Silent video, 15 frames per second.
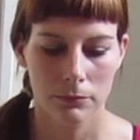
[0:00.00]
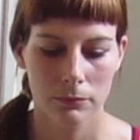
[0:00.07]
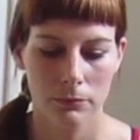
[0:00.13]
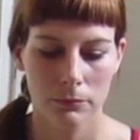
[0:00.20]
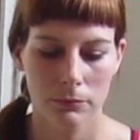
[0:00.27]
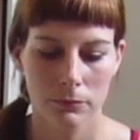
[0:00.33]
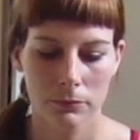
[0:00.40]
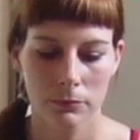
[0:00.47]

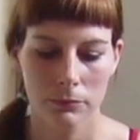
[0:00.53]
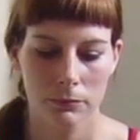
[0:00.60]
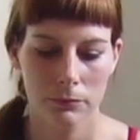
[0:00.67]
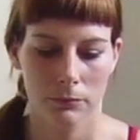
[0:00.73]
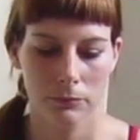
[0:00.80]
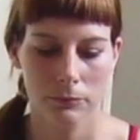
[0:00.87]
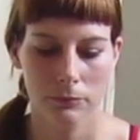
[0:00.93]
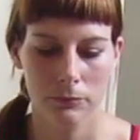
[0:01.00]

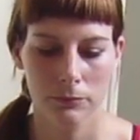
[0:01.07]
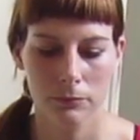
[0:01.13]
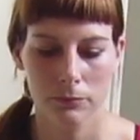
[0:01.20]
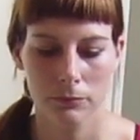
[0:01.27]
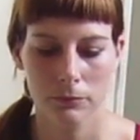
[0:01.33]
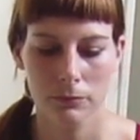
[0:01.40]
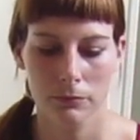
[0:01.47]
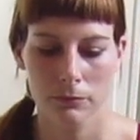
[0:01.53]

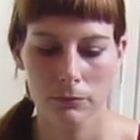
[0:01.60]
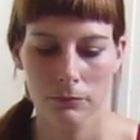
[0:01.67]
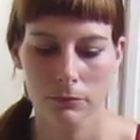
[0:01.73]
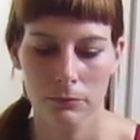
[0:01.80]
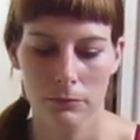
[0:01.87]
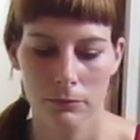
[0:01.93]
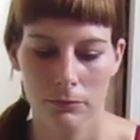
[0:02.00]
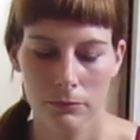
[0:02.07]

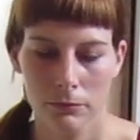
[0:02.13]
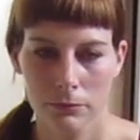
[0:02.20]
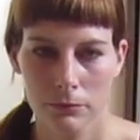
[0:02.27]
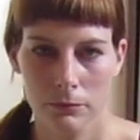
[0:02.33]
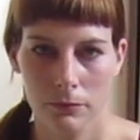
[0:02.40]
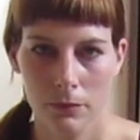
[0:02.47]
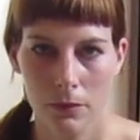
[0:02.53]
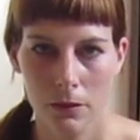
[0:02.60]
[no speech]